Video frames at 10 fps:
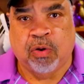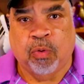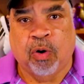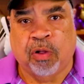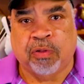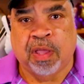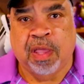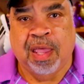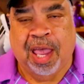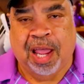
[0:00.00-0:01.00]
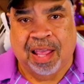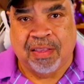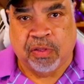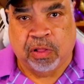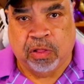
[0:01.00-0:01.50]
in the world. And I
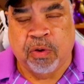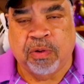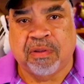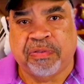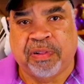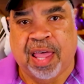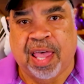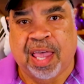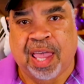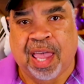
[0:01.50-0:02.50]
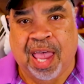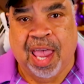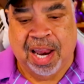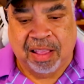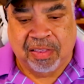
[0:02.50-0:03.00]
salute the flag.
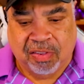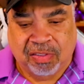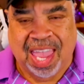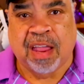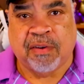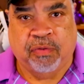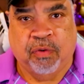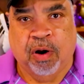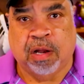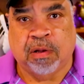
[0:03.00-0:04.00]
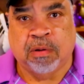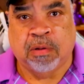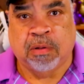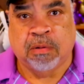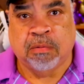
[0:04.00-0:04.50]
And I stand for it.
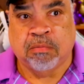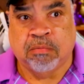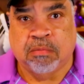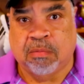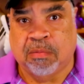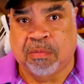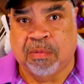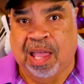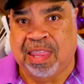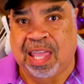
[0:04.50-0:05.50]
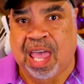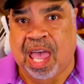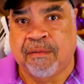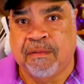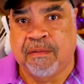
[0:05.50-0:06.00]
I think
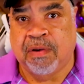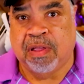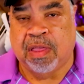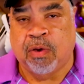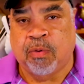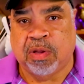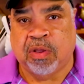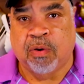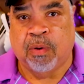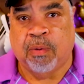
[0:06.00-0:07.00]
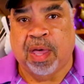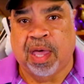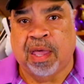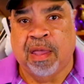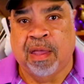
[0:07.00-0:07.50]
everything would go away.
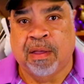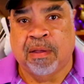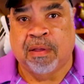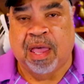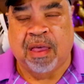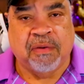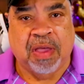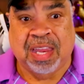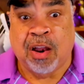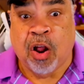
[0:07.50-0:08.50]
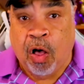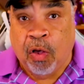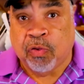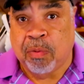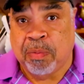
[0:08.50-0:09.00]
And then
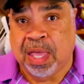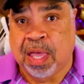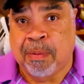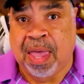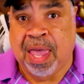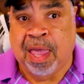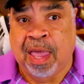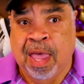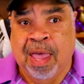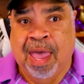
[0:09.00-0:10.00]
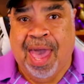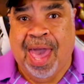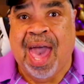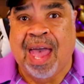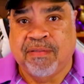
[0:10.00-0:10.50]
also become an
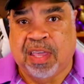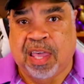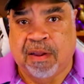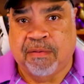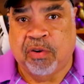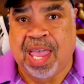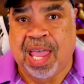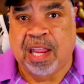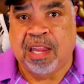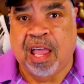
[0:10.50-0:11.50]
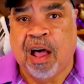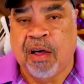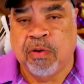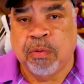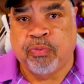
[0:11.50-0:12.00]
advocate for getting the
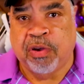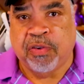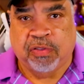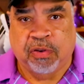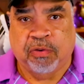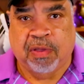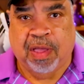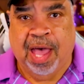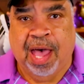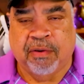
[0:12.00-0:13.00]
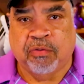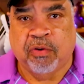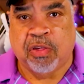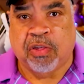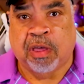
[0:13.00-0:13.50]
other prisoners out of
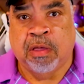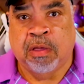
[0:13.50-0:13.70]
Russia.